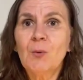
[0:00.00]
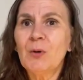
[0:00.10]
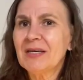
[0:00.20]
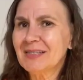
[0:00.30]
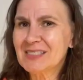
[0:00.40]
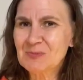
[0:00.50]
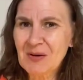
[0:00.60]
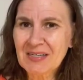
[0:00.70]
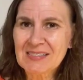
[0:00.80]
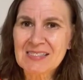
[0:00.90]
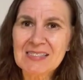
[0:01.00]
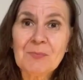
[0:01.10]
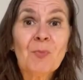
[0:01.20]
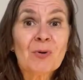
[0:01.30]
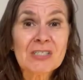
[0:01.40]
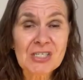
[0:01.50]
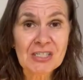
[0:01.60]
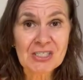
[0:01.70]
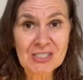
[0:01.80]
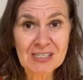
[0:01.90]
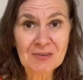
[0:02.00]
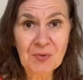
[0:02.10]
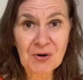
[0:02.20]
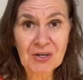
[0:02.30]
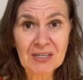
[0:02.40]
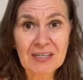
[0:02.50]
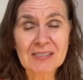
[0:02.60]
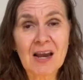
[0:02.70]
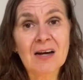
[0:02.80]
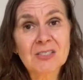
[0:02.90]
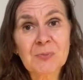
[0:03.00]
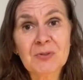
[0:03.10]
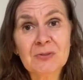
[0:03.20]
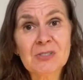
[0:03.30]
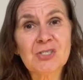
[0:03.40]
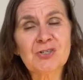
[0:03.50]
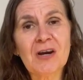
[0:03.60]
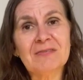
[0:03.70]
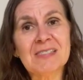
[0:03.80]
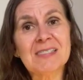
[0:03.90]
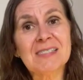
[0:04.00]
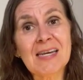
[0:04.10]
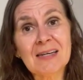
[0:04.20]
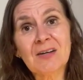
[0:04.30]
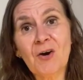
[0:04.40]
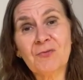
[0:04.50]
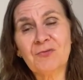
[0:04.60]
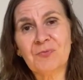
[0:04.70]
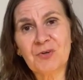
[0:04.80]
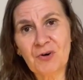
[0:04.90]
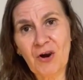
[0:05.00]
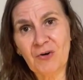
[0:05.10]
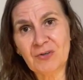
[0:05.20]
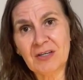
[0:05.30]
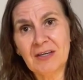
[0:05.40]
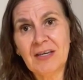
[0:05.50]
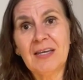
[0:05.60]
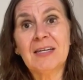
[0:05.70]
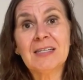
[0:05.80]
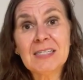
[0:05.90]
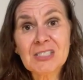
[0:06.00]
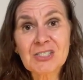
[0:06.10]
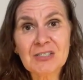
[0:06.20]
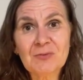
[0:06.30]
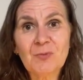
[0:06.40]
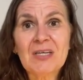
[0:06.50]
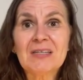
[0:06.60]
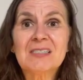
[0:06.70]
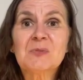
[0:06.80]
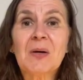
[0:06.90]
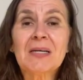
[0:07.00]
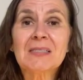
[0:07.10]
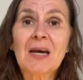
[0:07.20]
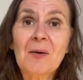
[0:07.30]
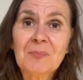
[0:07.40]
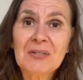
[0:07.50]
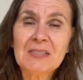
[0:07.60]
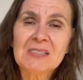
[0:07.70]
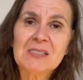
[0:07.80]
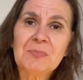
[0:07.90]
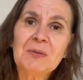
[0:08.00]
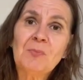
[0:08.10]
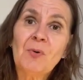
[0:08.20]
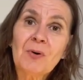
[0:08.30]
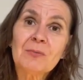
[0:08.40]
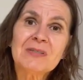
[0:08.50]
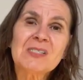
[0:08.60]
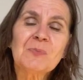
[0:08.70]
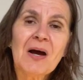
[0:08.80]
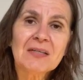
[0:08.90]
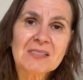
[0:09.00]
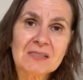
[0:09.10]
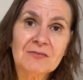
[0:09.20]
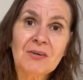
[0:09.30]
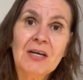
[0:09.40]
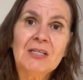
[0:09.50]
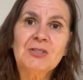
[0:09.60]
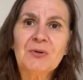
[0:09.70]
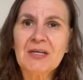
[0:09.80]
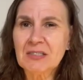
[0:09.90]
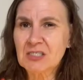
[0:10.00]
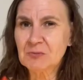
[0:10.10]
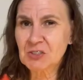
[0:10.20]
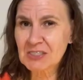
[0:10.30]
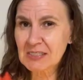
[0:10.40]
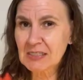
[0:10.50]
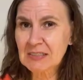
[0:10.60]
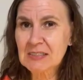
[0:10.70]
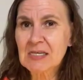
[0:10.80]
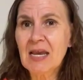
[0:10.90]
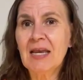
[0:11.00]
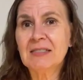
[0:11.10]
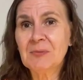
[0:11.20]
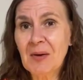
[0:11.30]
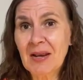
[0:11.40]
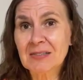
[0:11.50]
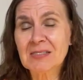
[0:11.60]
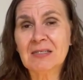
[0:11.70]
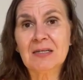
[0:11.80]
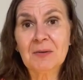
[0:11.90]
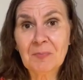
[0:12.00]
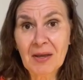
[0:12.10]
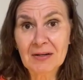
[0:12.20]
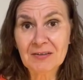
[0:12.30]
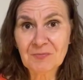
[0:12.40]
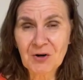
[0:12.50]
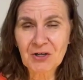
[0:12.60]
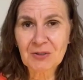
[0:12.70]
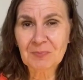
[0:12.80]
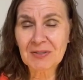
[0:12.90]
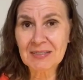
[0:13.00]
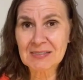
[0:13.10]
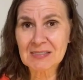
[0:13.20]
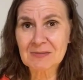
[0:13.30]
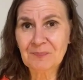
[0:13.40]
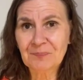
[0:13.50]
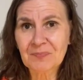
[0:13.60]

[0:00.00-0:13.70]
We can expect to see more changes in the market as entrepreneurs strive to stand out from the crowd. In addition, we can expect companies to be more responsive to a customer's needs and demands in a competitive marketplace.